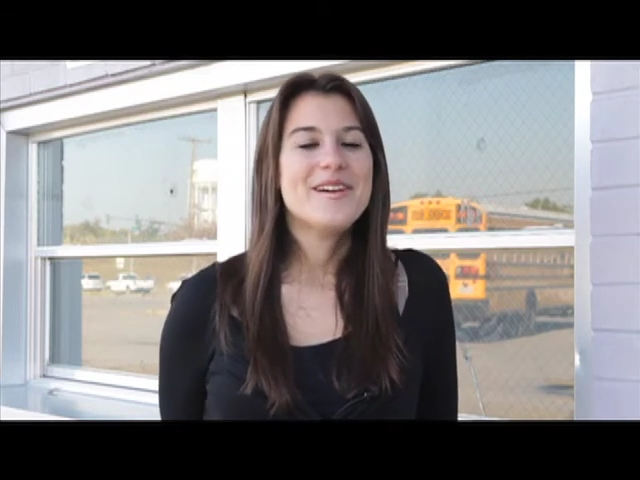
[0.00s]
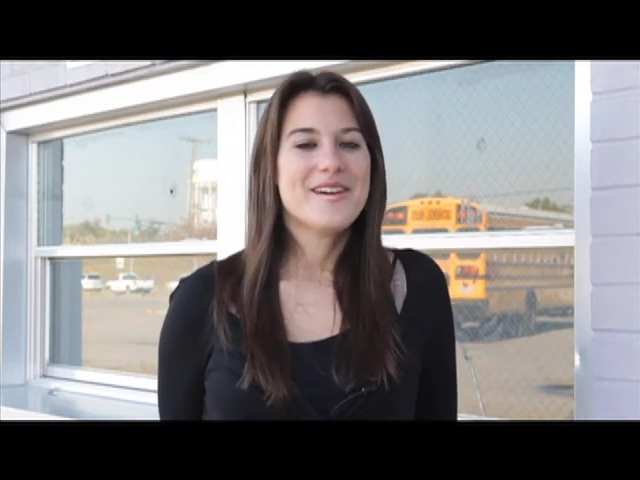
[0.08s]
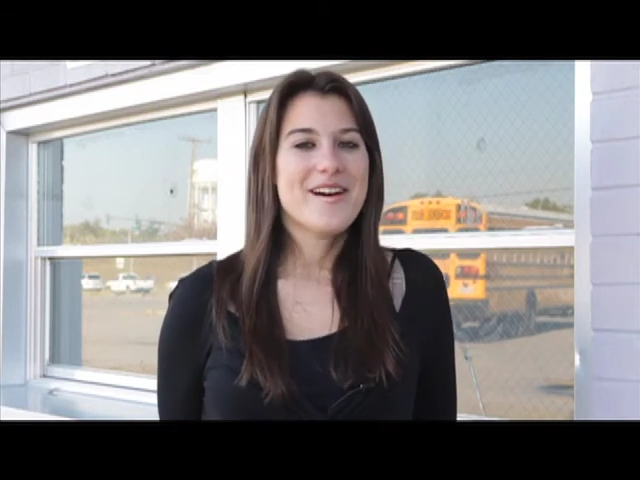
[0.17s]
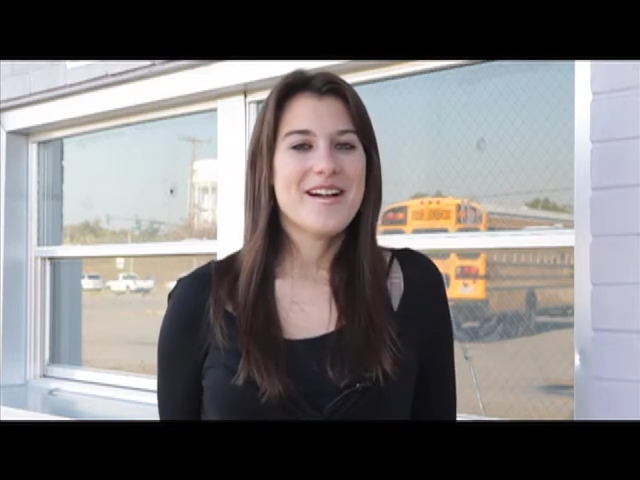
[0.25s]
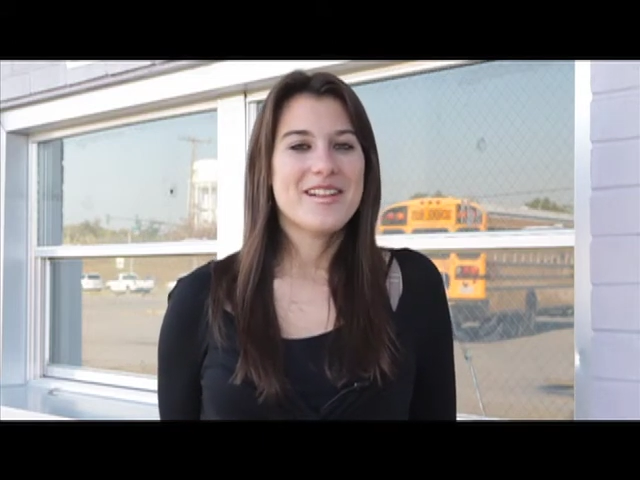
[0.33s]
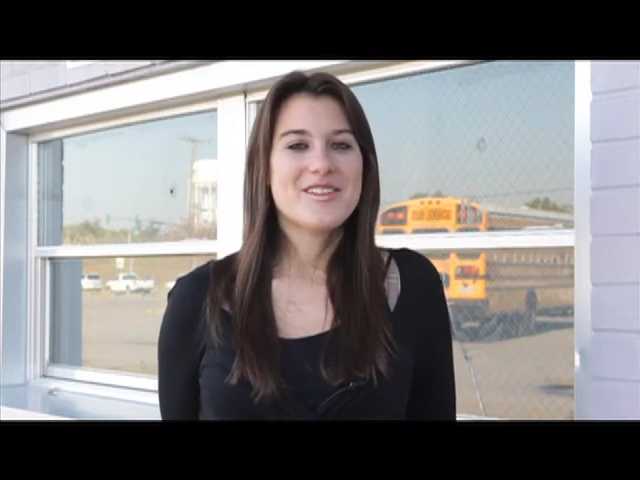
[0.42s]

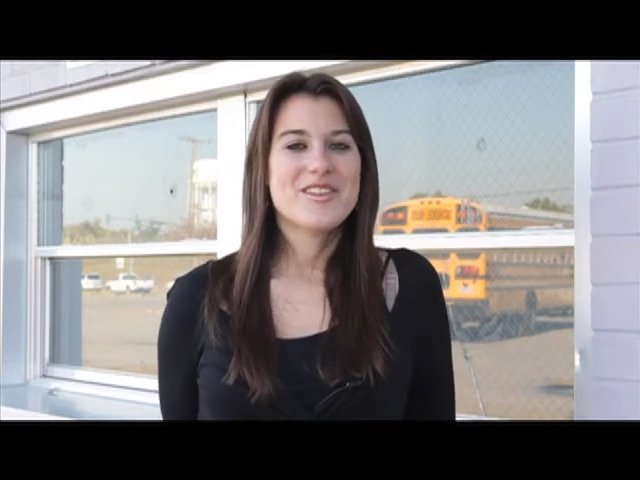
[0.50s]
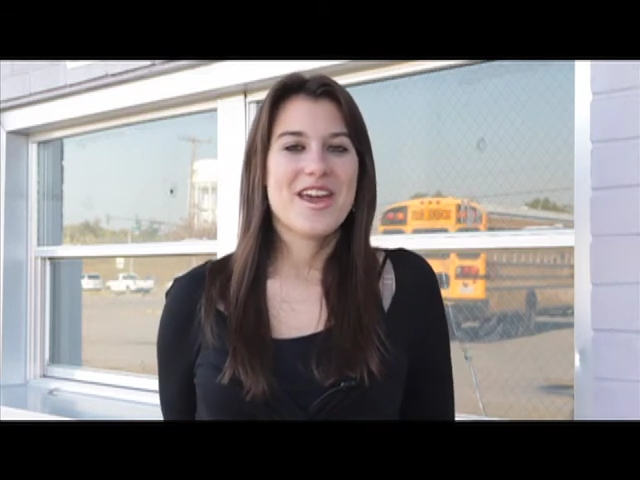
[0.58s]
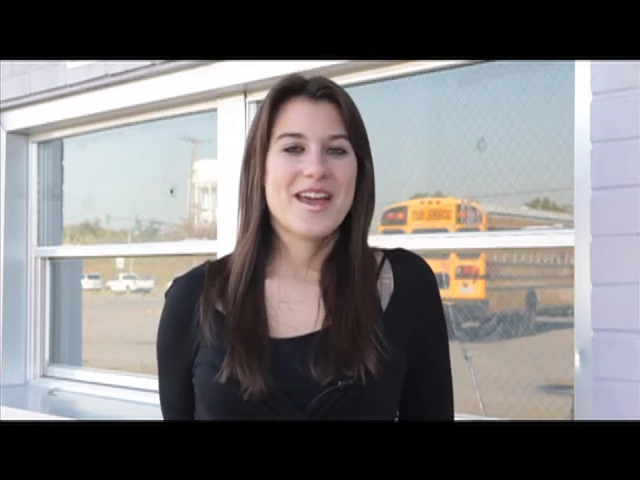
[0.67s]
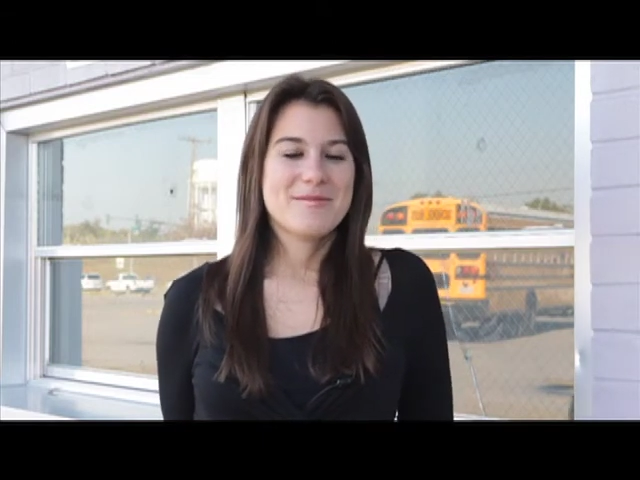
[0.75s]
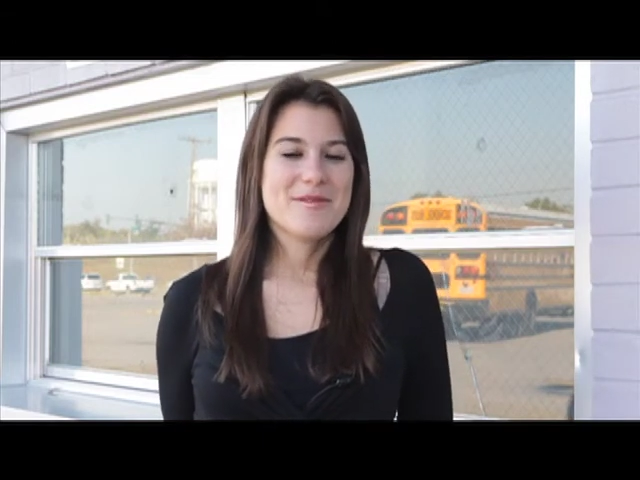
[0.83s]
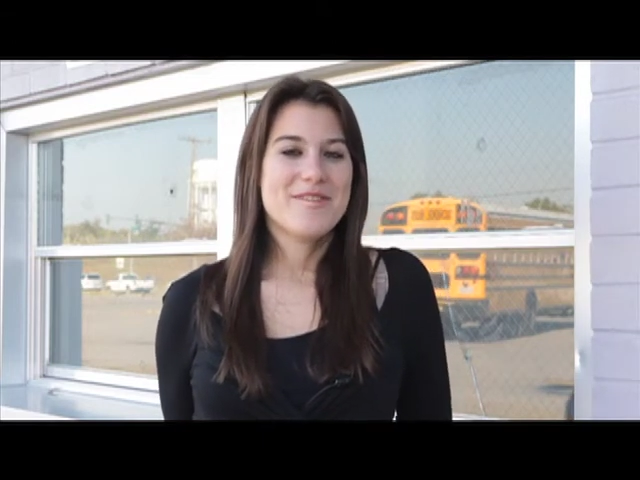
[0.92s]
college,
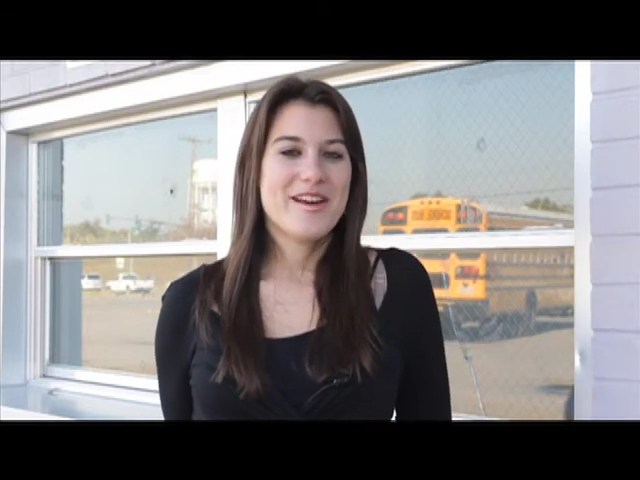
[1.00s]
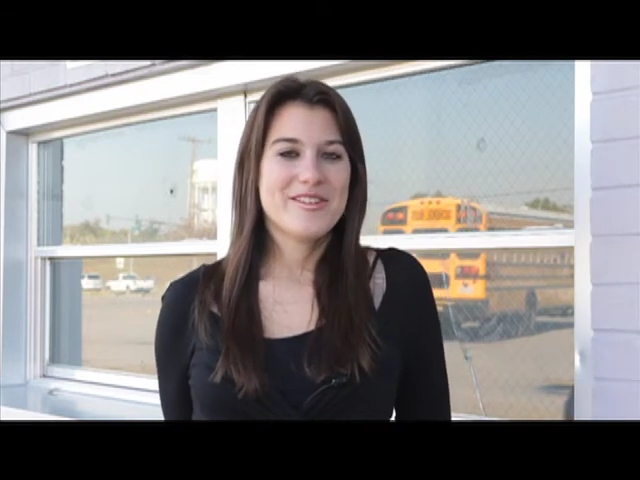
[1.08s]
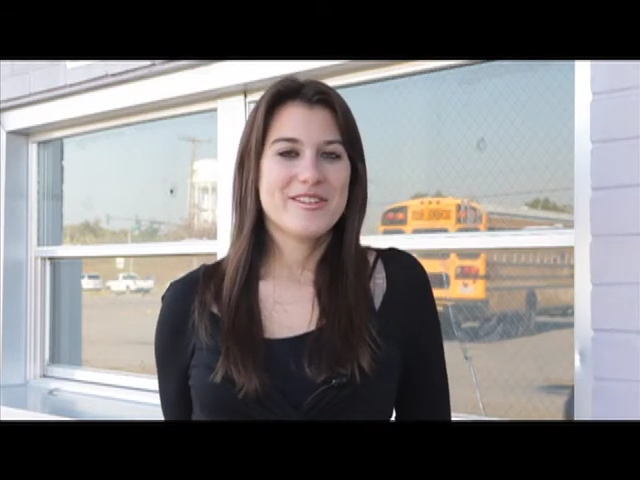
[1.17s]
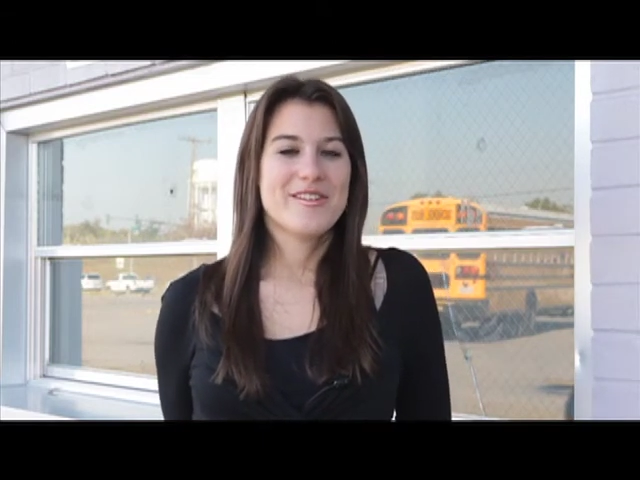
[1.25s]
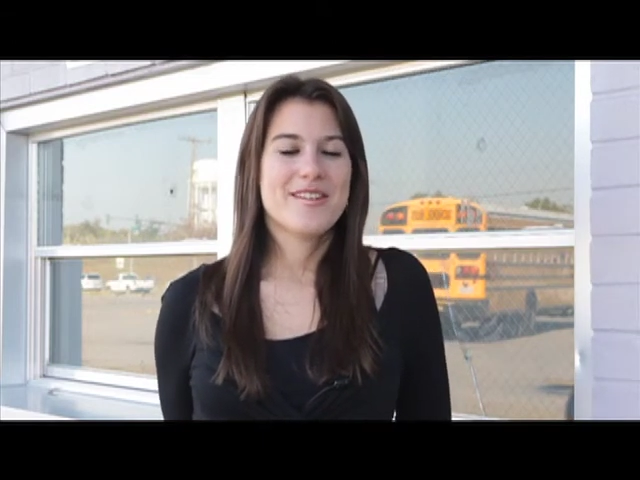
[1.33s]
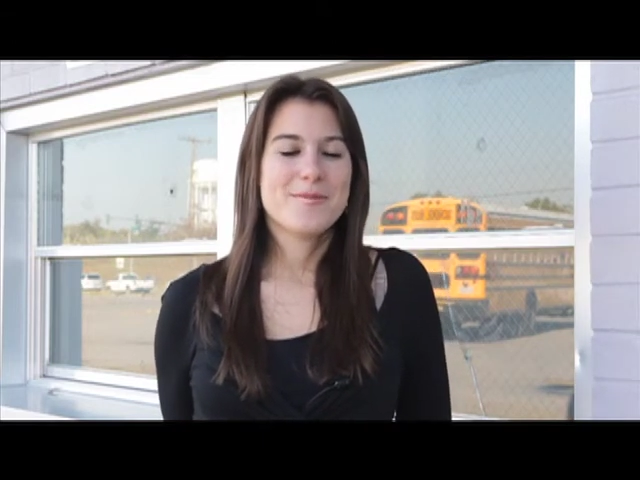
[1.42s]
and
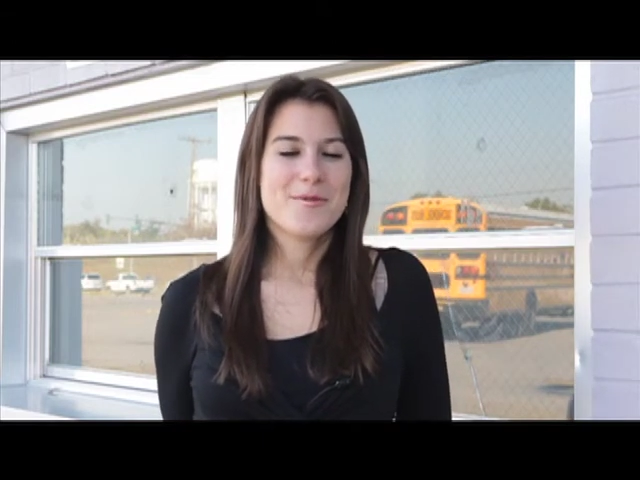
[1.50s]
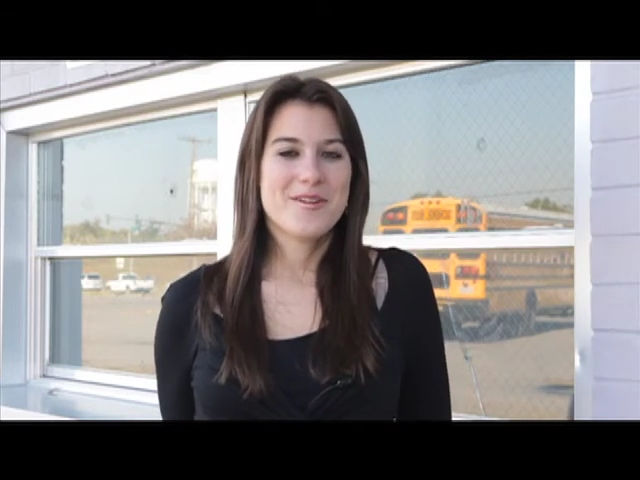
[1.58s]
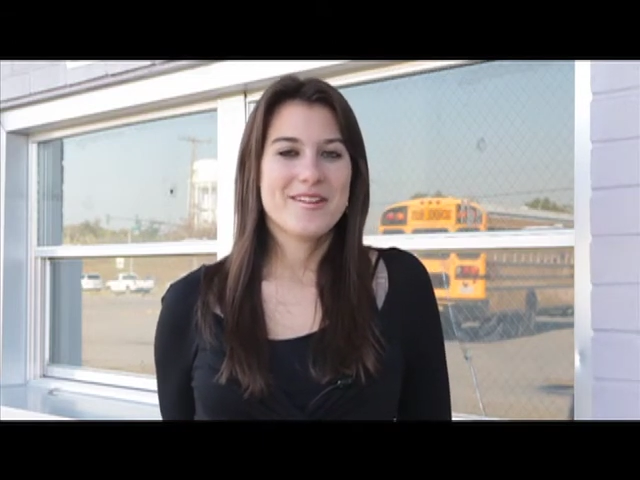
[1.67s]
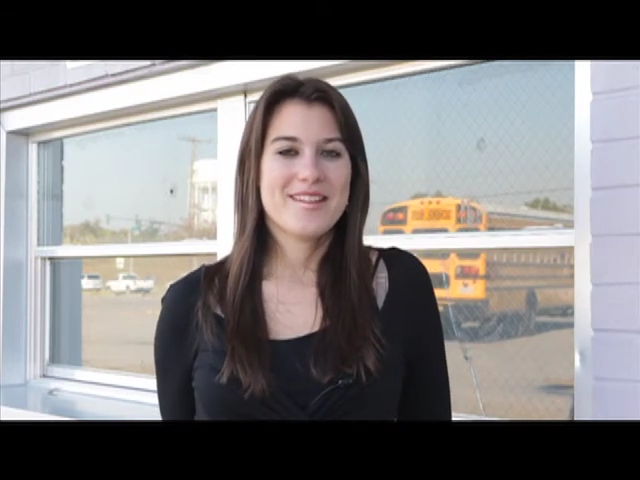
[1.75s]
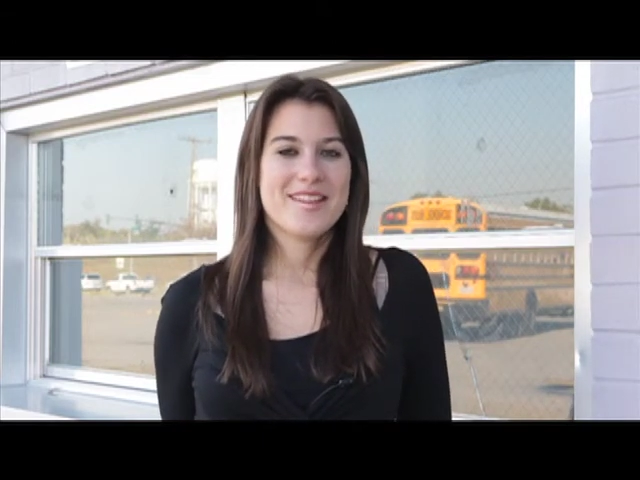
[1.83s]
professional sports.